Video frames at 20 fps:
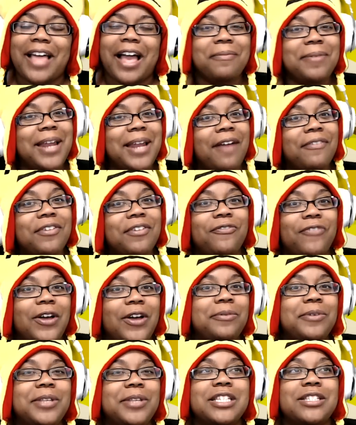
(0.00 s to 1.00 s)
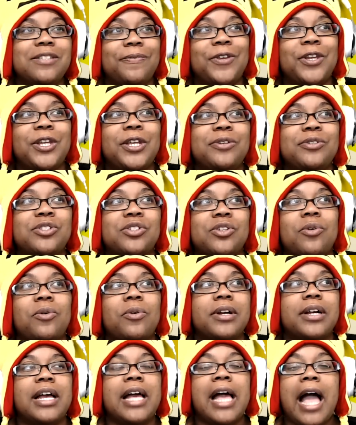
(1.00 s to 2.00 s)
I've been having fun with his videos.
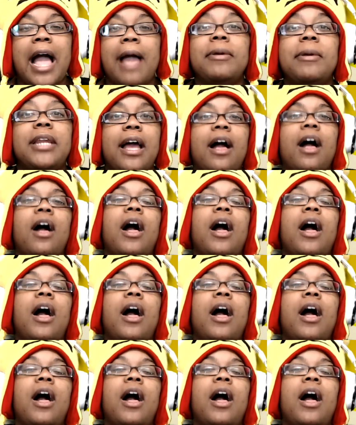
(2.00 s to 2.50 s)
Cor- I mean,